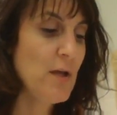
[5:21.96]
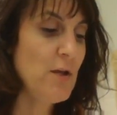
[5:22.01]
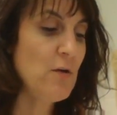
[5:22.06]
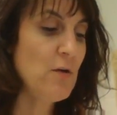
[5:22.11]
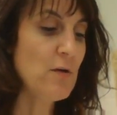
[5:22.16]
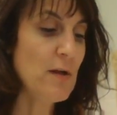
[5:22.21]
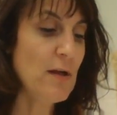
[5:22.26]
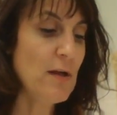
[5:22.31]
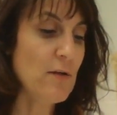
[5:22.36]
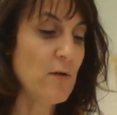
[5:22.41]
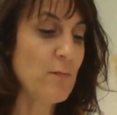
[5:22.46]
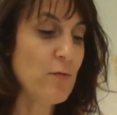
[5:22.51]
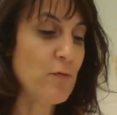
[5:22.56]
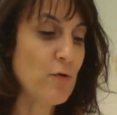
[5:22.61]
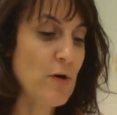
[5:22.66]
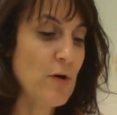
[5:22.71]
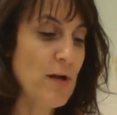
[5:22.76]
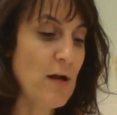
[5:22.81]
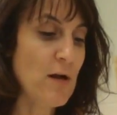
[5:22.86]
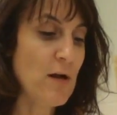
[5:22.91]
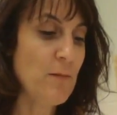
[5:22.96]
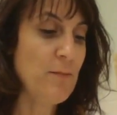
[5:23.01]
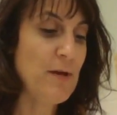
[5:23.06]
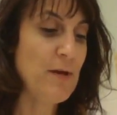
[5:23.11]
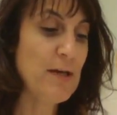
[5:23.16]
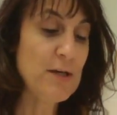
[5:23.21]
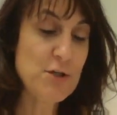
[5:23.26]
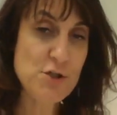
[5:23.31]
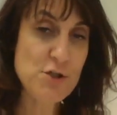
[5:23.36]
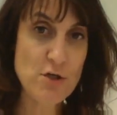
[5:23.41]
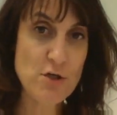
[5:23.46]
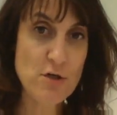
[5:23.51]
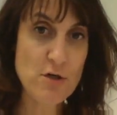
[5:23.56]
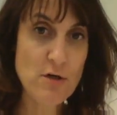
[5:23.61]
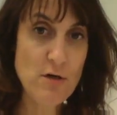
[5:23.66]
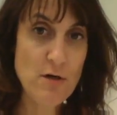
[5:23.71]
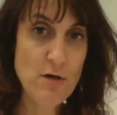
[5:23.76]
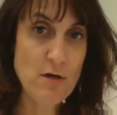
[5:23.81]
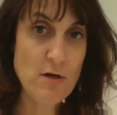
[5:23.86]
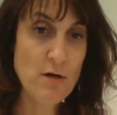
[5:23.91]
You can either print out a
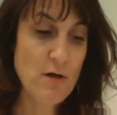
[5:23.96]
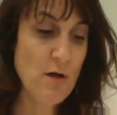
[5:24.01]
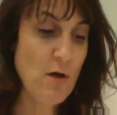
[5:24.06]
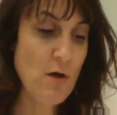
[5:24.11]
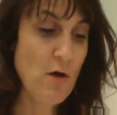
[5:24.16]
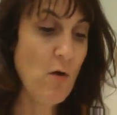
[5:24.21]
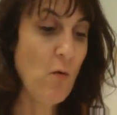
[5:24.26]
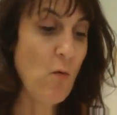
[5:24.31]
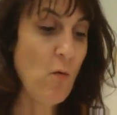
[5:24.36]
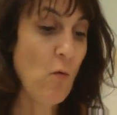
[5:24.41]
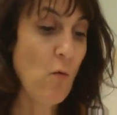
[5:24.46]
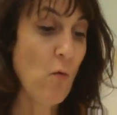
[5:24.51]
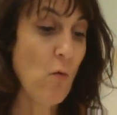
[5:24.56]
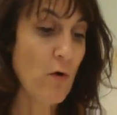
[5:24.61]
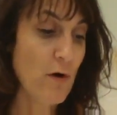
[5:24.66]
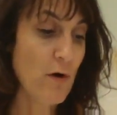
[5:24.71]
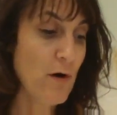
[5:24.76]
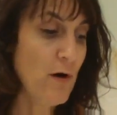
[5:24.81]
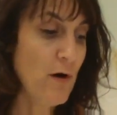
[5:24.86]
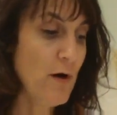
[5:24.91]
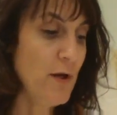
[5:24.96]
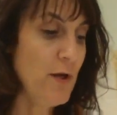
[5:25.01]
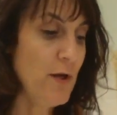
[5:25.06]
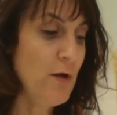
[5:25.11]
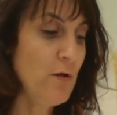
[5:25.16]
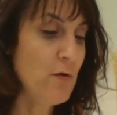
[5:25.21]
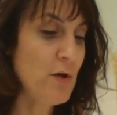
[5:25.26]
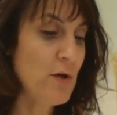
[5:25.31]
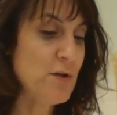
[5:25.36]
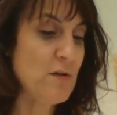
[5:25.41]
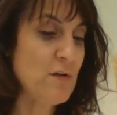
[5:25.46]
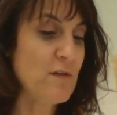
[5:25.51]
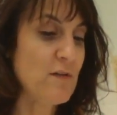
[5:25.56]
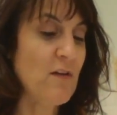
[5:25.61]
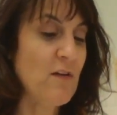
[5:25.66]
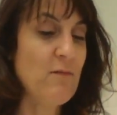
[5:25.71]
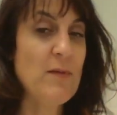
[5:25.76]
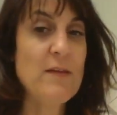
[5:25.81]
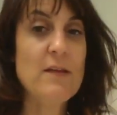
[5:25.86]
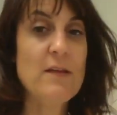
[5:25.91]
picture, or you could just
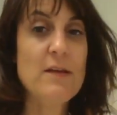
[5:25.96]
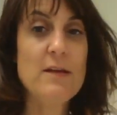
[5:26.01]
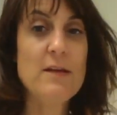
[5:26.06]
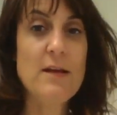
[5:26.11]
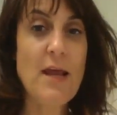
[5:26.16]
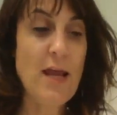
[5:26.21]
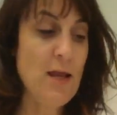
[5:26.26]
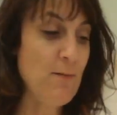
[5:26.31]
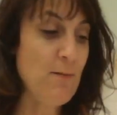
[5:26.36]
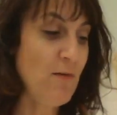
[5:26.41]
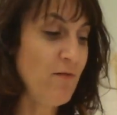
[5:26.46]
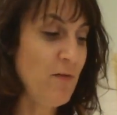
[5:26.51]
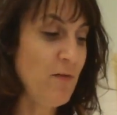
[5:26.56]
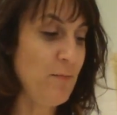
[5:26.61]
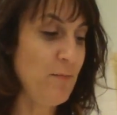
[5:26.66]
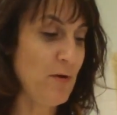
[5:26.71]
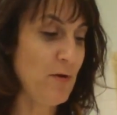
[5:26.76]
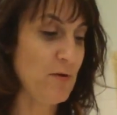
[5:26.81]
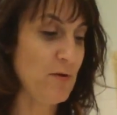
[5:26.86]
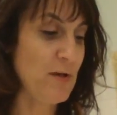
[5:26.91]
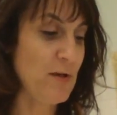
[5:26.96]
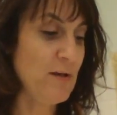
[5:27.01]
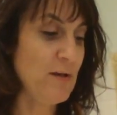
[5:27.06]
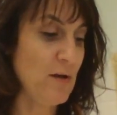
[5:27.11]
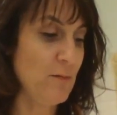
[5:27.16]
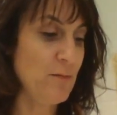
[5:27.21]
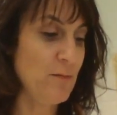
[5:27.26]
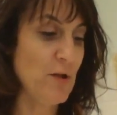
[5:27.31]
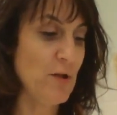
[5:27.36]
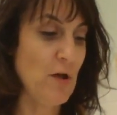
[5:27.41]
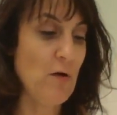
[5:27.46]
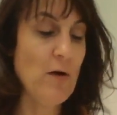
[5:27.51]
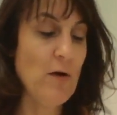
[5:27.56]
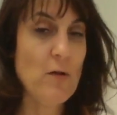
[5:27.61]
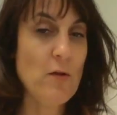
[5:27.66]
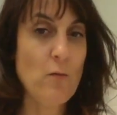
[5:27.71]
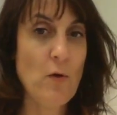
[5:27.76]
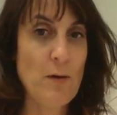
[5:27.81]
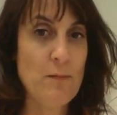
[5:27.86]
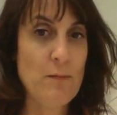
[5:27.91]
give me the name of the building down below
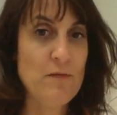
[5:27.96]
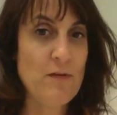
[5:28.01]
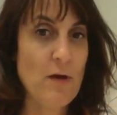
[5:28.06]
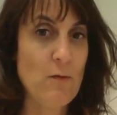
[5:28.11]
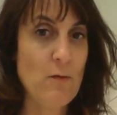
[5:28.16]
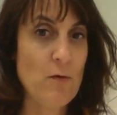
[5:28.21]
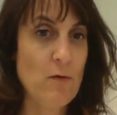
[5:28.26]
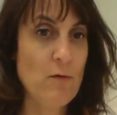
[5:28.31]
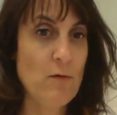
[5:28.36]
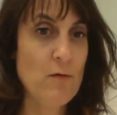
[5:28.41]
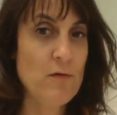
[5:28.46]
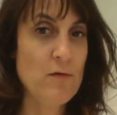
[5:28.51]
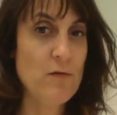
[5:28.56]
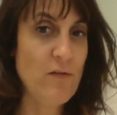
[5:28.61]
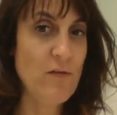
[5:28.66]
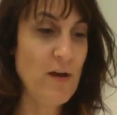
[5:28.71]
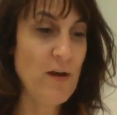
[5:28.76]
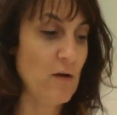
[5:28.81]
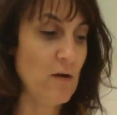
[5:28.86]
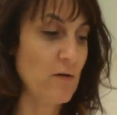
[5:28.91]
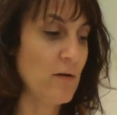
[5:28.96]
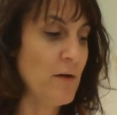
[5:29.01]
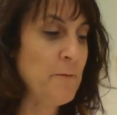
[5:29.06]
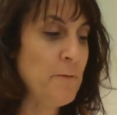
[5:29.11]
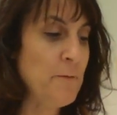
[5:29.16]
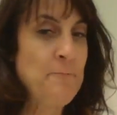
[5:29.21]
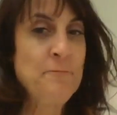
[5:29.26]
and the website where it was found.